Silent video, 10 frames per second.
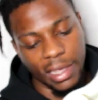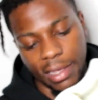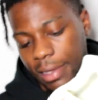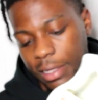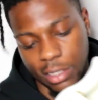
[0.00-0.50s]

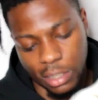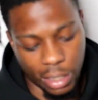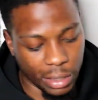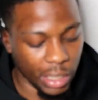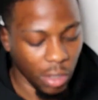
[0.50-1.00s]
is a
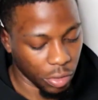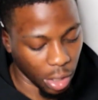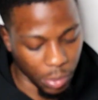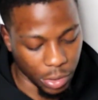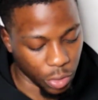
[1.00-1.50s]
detail
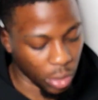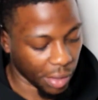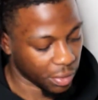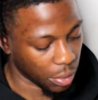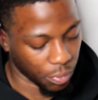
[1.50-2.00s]
that we do
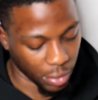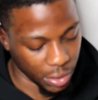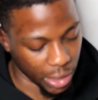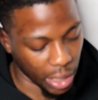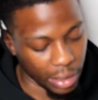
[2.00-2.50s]
have to
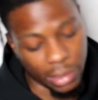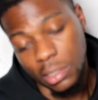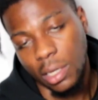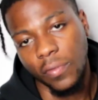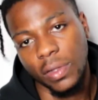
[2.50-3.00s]
appreciate, and it is
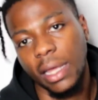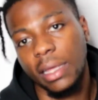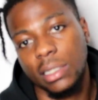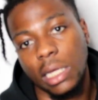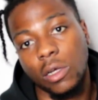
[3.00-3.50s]
something that
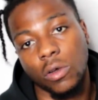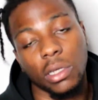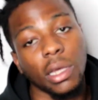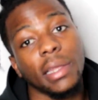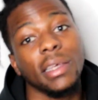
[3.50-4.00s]
is iconic,
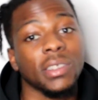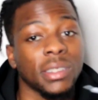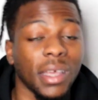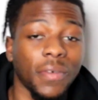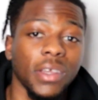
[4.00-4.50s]
and it is
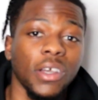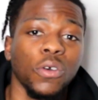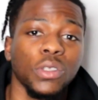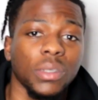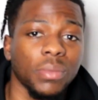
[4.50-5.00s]
definitely
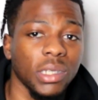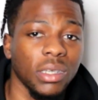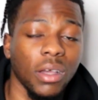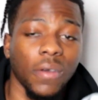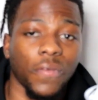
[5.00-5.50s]
going to be
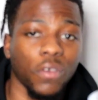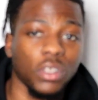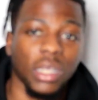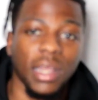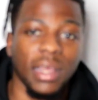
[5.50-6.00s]
a
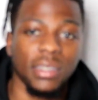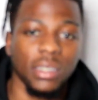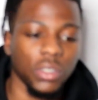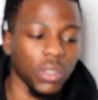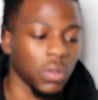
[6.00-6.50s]
future
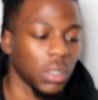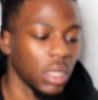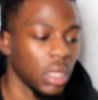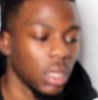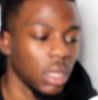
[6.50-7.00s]
classic. So
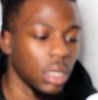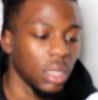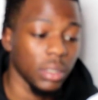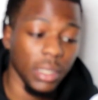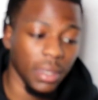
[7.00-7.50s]

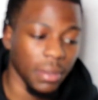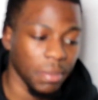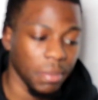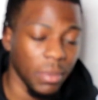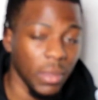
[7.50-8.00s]
yeah,
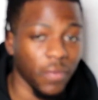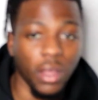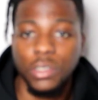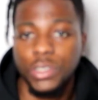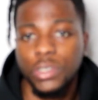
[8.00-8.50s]
if I
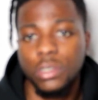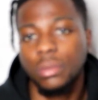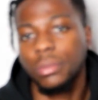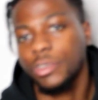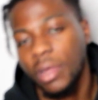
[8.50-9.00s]
was you,
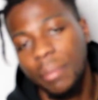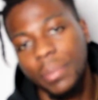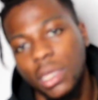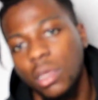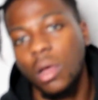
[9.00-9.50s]
try and
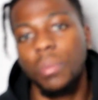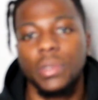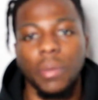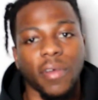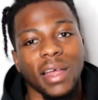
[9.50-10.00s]
pick it up.
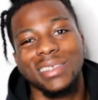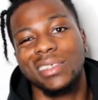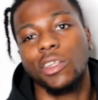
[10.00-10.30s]
The prices are